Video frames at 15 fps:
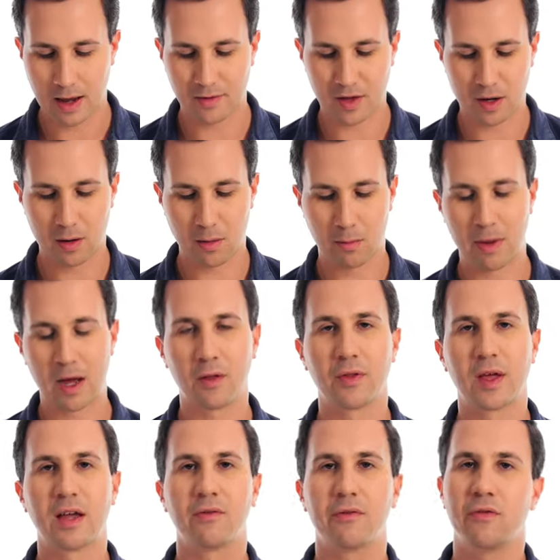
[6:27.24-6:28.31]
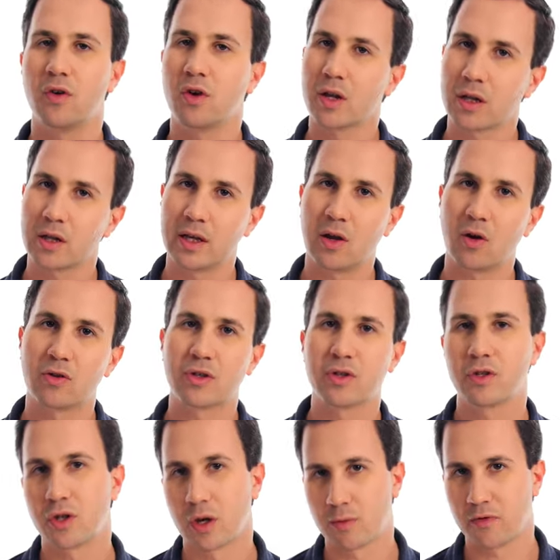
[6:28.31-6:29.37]
and then mount that vertically onto
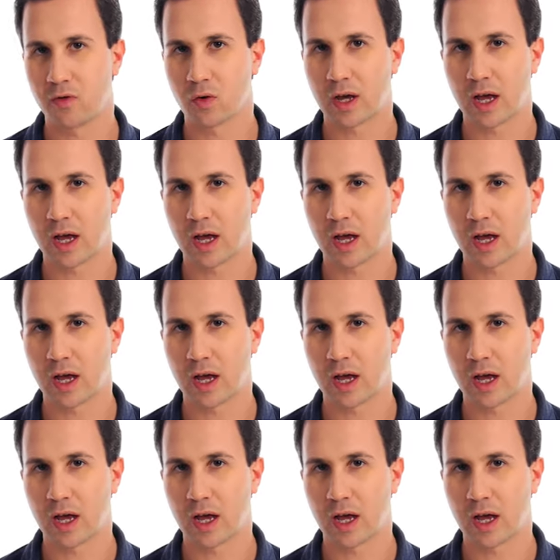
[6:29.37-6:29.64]
the top of your